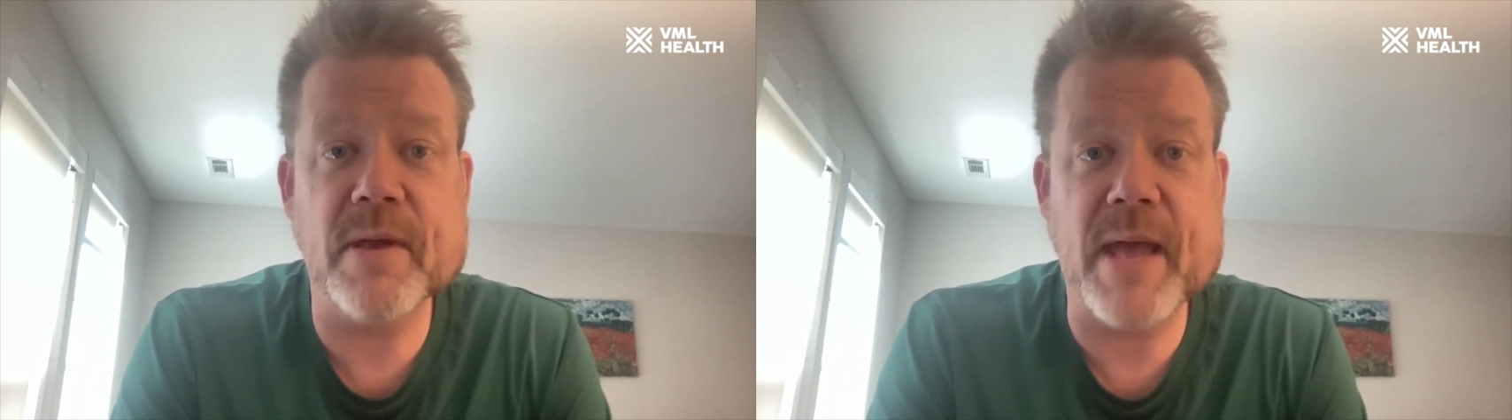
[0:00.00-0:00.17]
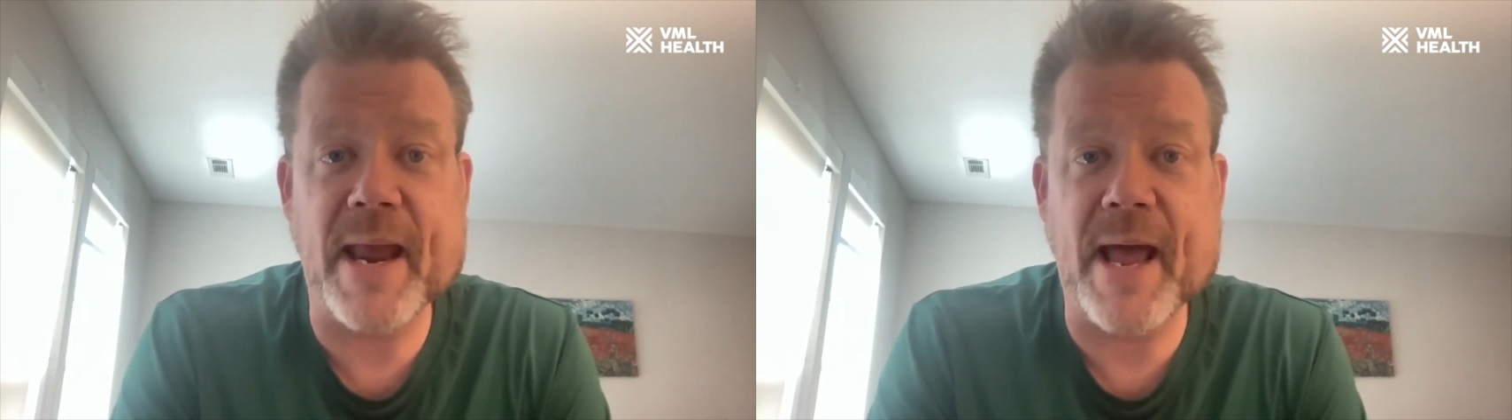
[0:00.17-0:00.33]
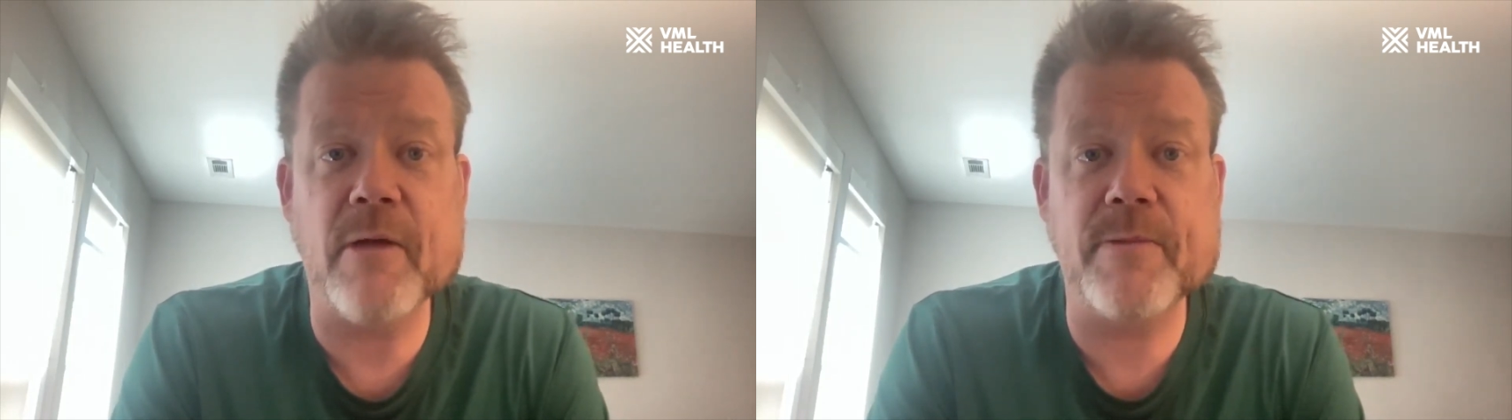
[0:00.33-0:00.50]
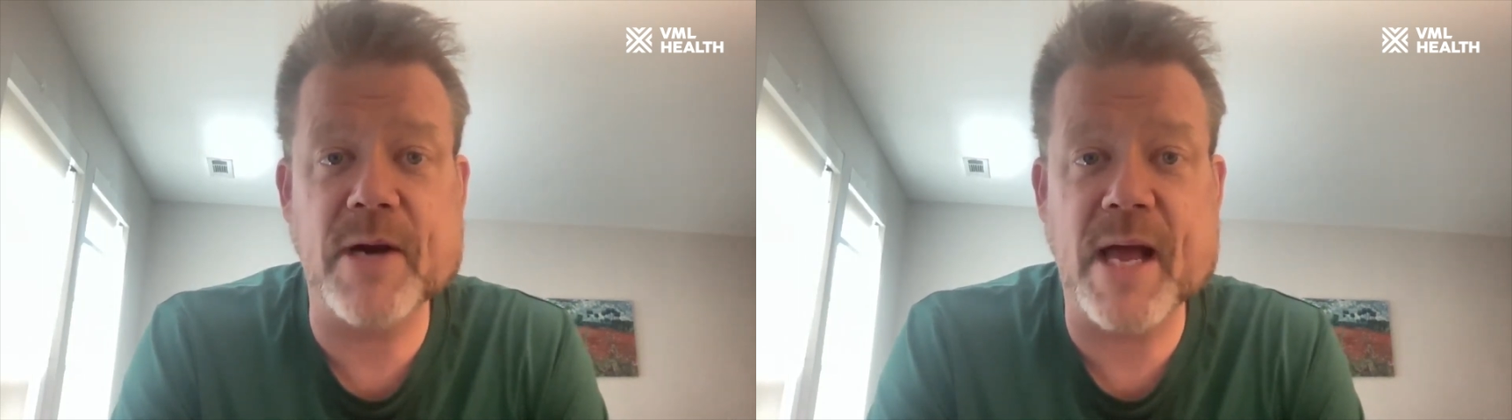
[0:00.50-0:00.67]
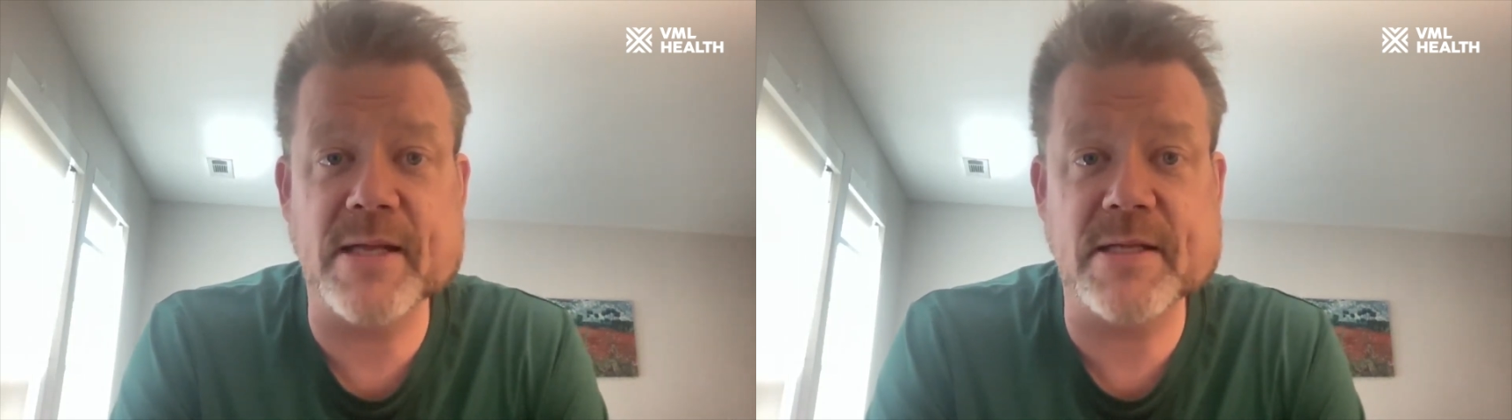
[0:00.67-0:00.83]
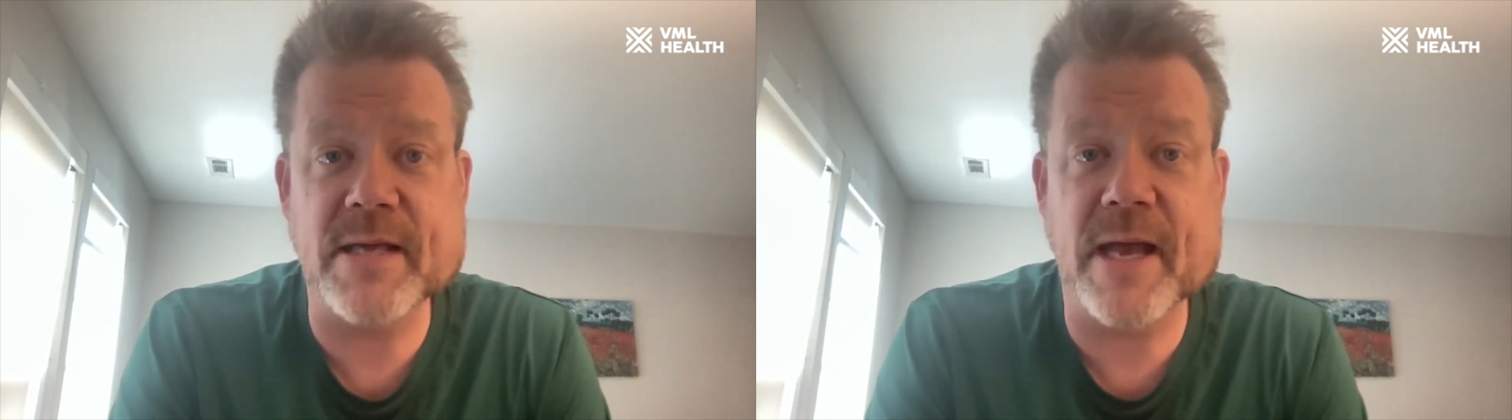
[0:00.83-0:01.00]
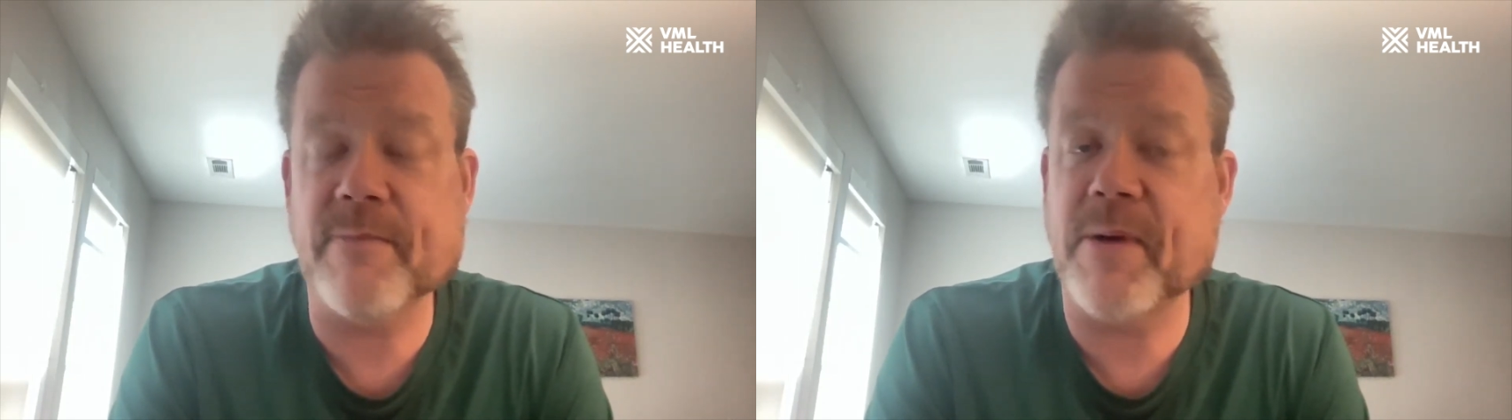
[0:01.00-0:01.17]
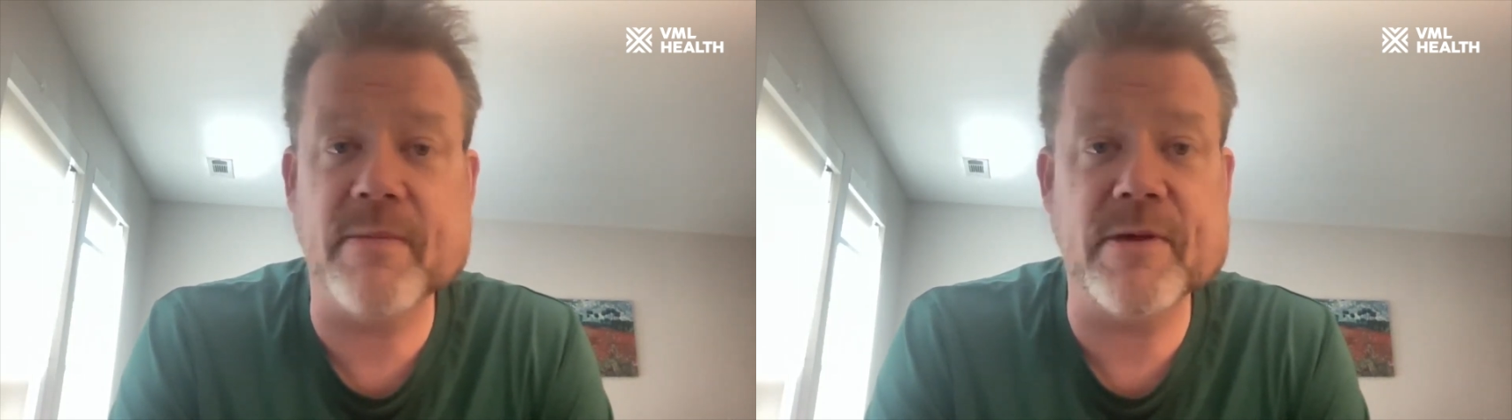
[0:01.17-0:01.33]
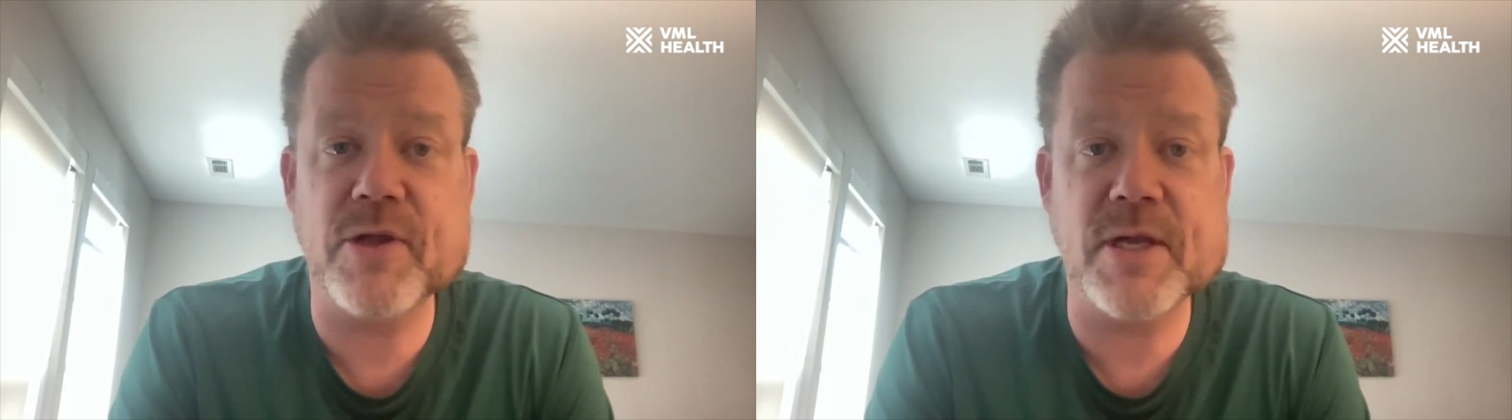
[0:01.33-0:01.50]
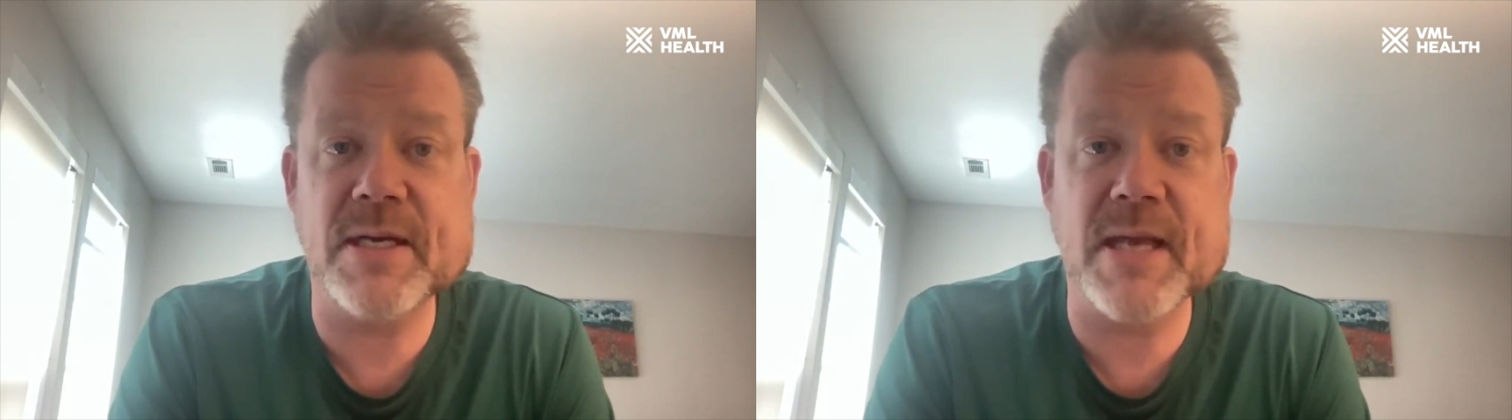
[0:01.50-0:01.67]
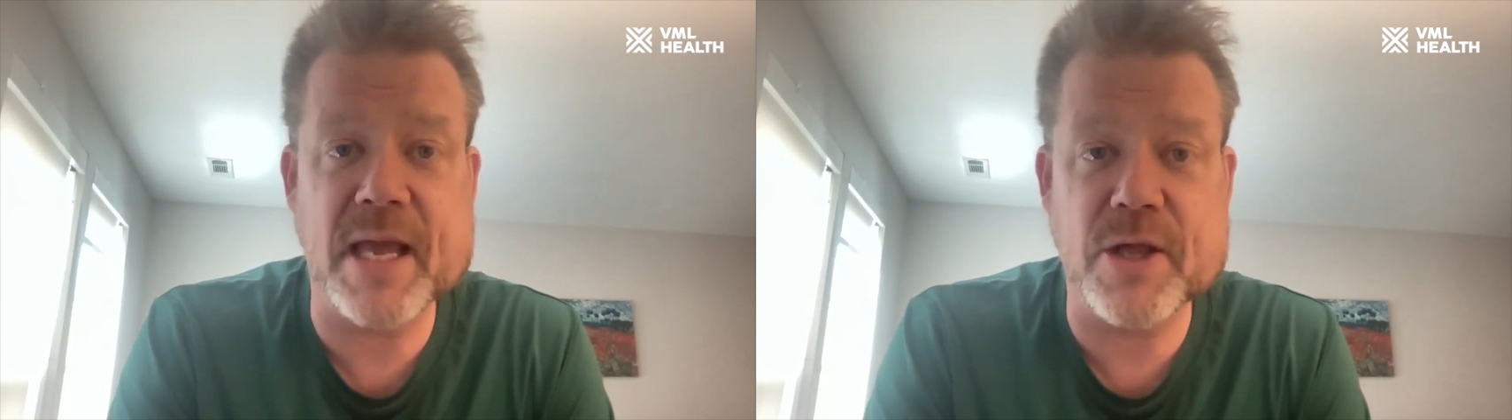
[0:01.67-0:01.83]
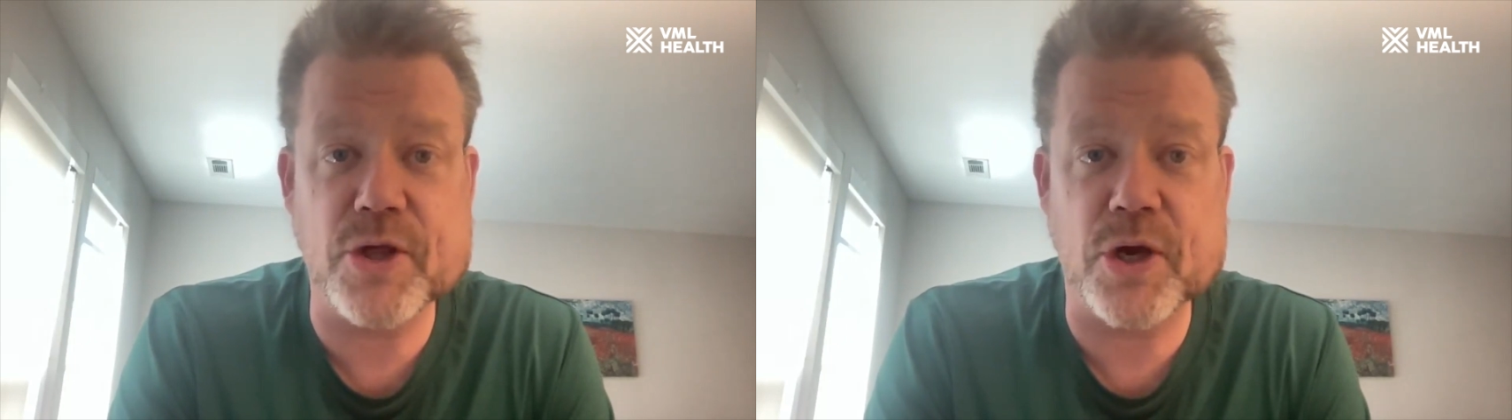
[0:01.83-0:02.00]
at Albert Einstein published in
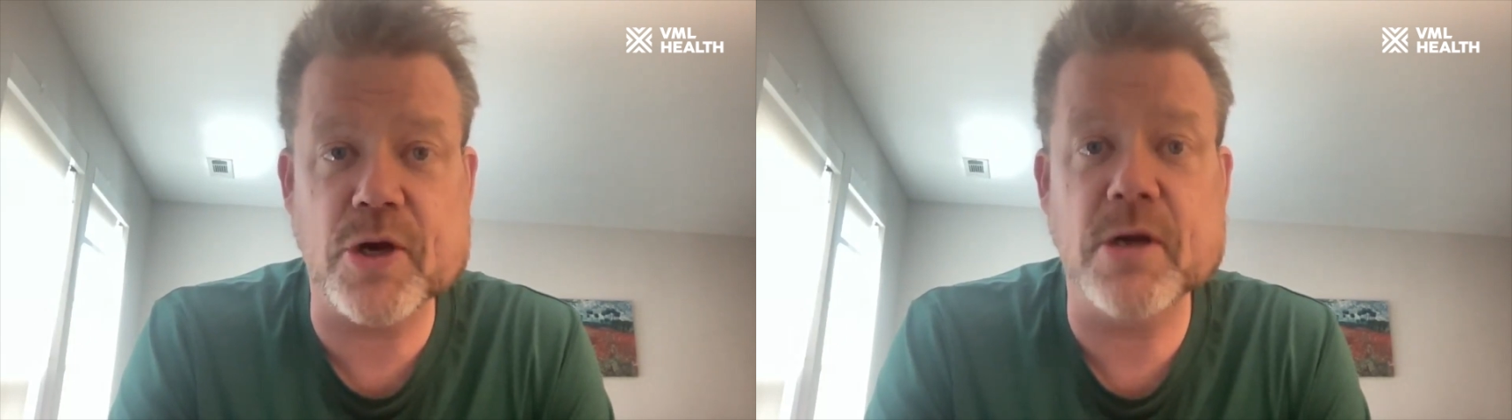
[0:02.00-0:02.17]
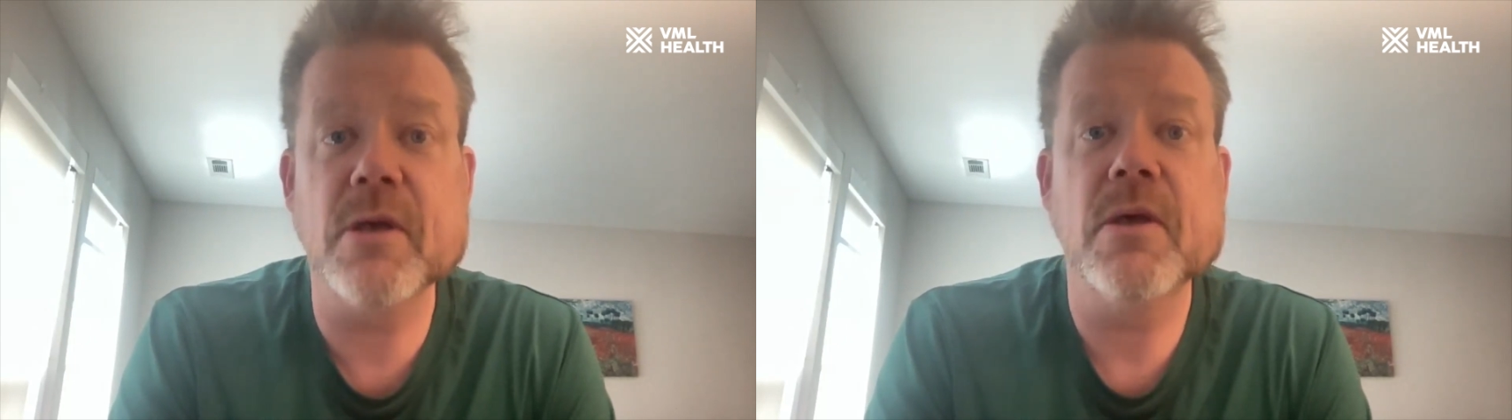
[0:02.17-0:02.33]
Nature,